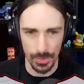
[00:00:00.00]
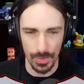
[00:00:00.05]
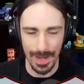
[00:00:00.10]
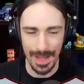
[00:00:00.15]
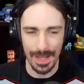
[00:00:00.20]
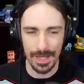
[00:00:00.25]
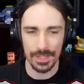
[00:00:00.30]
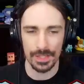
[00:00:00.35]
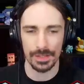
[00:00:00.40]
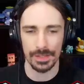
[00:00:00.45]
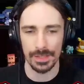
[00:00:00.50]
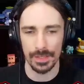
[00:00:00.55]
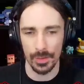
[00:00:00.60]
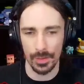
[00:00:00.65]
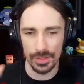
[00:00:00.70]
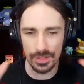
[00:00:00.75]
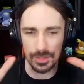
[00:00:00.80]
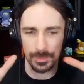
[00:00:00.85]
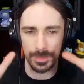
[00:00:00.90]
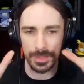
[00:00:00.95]
they're actually
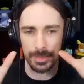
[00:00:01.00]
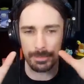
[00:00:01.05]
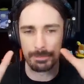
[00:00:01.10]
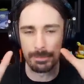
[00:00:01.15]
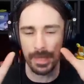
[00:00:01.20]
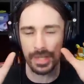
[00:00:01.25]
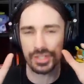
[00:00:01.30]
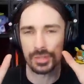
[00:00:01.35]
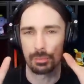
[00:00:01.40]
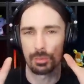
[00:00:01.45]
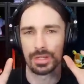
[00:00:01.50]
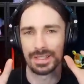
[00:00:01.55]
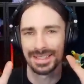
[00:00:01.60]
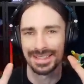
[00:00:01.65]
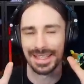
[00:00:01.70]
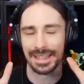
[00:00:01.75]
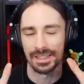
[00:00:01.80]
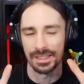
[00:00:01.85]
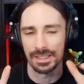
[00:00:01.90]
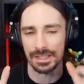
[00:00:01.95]
going to be much more
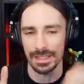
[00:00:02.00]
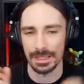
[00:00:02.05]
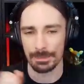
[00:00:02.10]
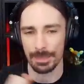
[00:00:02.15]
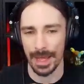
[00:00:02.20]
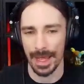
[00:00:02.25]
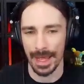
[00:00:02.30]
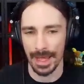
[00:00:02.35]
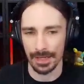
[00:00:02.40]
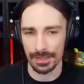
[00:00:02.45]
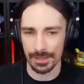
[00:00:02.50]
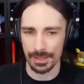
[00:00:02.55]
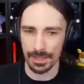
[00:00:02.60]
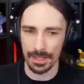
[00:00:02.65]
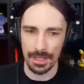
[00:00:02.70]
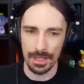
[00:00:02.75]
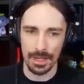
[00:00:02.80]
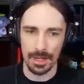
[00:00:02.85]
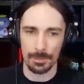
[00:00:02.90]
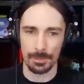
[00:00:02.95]
densely packed,
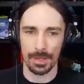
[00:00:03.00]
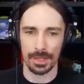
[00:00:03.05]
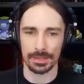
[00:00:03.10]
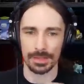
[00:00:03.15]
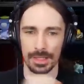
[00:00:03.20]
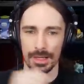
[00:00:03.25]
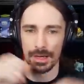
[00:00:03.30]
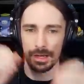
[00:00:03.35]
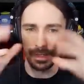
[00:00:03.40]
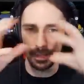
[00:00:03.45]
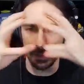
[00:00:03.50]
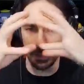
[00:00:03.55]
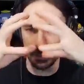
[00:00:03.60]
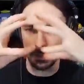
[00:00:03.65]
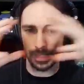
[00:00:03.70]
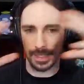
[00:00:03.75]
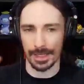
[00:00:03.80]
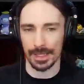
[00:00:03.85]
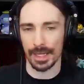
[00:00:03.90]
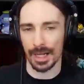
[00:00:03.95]
but they are gonna
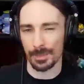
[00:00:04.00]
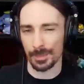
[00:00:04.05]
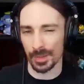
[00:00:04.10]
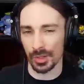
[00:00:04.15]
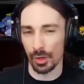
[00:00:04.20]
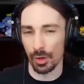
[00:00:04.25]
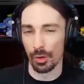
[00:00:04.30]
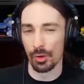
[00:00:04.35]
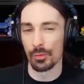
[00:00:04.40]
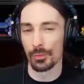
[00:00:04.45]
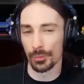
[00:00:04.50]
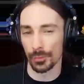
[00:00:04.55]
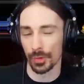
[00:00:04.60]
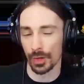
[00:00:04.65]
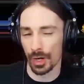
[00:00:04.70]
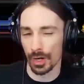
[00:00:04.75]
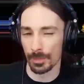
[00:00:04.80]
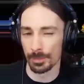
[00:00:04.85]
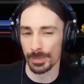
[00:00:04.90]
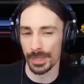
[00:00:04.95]
take up an
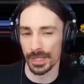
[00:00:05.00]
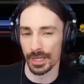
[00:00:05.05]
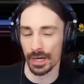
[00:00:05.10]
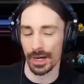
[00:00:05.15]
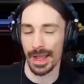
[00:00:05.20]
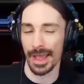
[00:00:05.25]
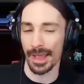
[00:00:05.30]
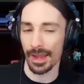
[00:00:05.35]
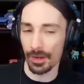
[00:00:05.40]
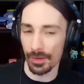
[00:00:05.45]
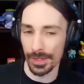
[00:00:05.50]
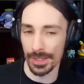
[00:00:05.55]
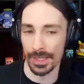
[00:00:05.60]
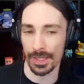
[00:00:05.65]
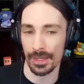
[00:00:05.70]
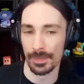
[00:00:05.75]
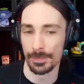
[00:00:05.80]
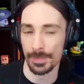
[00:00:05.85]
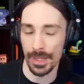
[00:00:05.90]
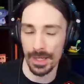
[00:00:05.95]
overall bigger
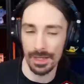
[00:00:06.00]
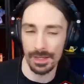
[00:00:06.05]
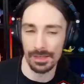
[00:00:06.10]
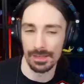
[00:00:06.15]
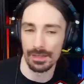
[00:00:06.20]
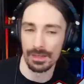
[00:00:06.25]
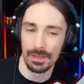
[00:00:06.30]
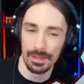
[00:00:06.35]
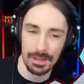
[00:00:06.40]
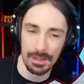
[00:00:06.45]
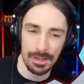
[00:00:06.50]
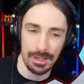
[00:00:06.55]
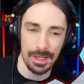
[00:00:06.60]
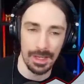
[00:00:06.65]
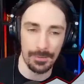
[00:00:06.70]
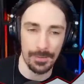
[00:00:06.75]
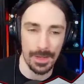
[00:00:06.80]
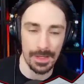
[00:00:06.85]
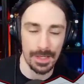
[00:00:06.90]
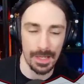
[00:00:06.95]
area. But
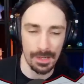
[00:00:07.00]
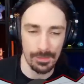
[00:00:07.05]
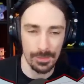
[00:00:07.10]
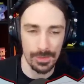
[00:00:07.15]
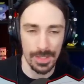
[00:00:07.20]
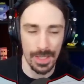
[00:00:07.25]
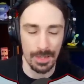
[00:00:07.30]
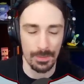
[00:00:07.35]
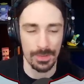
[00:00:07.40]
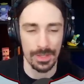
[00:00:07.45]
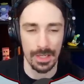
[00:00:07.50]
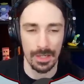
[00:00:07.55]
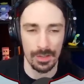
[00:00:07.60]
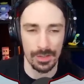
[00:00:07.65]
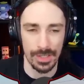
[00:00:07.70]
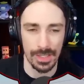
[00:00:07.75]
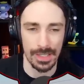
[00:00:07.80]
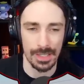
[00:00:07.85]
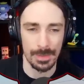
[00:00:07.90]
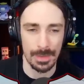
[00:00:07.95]
if I cover that with
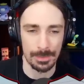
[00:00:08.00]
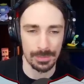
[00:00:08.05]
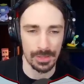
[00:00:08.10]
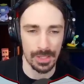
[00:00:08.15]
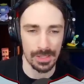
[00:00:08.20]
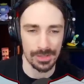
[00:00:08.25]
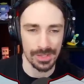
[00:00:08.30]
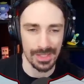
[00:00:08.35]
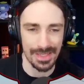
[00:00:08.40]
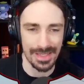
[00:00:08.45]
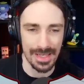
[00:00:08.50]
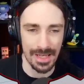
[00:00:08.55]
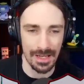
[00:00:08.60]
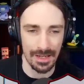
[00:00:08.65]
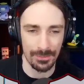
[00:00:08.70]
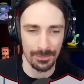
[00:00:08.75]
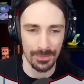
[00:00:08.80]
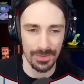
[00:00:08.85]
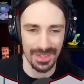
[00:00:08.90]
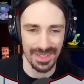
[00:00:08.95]
aerodynamic blocks
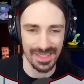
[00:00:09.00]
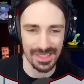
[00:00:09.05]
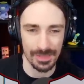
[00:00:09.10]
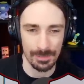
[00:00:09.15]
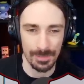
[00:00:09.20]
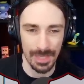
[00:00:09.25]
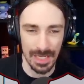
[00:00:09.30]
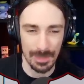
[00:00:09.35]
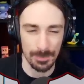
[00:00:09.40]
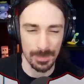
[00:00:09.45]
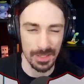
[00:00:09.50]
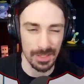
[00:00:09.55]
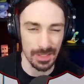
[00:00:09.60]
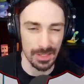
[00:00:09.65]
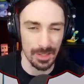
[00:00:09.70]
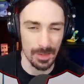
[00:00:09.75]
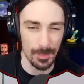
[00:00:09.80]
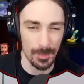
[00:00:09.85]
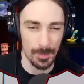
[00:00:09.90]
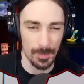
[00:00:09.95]
enough, this might
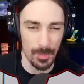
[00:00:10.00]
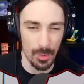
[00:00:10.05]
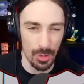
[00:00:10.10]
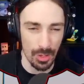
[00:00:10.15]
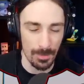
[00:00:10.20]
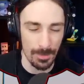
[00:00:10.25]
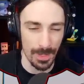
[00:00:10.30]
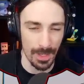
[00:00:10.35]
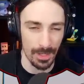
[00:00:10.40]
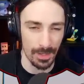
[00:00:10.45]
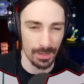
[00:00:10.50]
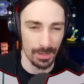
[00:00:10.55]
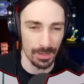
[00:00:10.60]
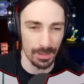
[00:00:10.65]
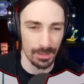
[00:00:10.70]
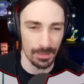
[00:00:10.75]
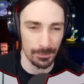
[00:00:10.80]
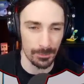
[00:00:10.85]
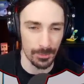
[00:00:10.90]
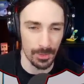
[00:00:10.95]
be more
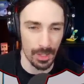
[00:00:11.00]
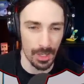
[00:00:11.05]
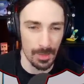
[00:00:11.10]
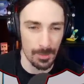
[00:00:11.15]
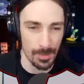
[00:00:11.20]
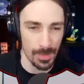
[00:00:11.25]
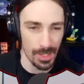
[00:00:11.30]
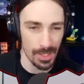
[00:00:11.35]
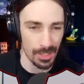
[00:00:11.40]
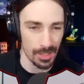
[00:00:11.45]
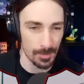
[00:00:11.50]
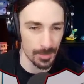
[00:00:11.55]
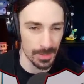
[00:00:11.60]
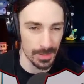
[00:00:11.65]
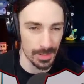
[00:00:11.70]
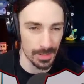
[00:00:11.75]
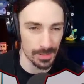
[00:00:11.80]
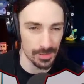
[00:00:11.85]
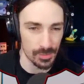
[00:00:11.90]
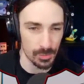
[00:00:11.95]
bang for our buck
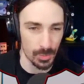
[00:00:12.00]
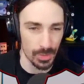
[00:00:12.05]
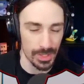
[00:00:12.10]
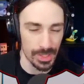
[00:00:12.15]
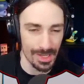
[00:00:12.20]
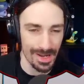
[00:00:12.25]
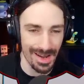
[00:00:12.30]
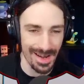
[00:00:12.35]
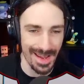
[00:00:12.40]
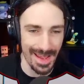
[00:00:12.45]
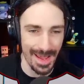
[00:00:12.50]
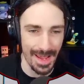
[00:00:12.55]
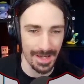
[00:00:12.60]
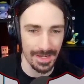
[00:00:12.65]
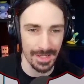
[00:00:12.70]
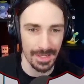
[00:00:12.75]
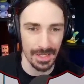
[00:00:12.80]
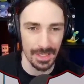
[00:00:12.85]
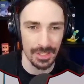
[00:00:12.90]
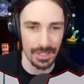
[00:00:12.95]
because we're not adding